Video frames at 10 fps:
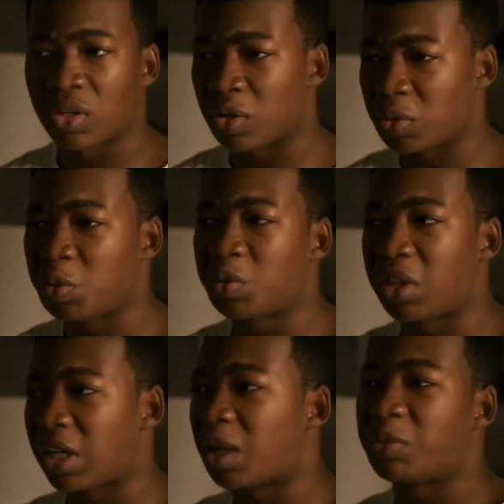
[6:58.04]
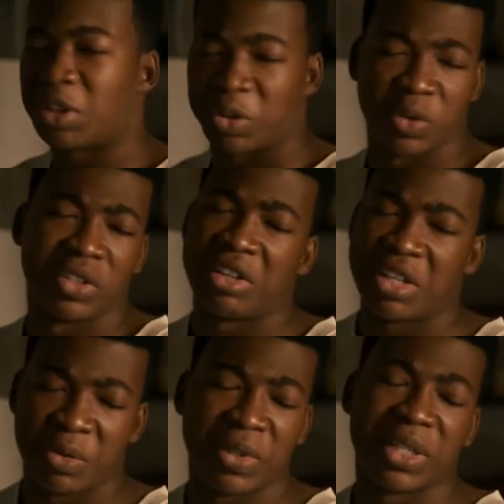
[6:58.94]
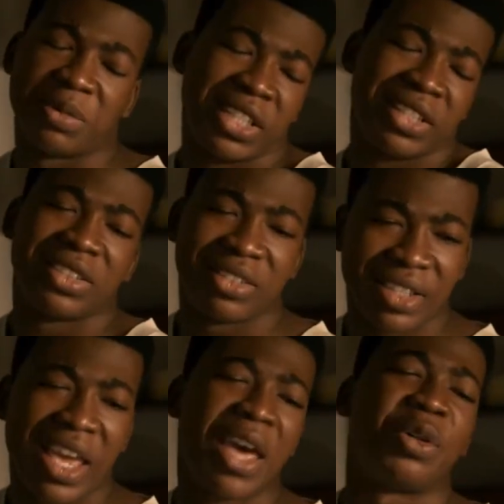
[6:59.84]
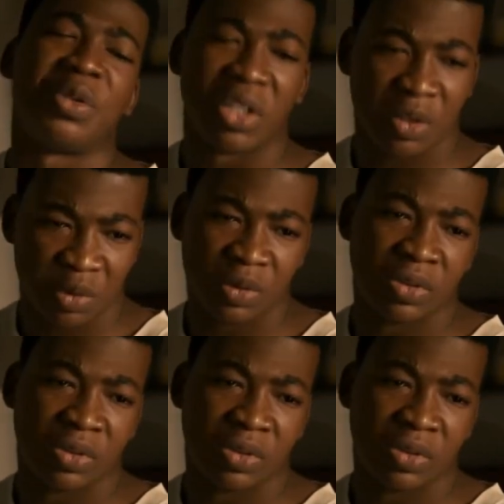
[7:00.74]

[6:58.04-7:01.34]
Oh, you think I'm just gonna tell her what I'm thinking? Hell no.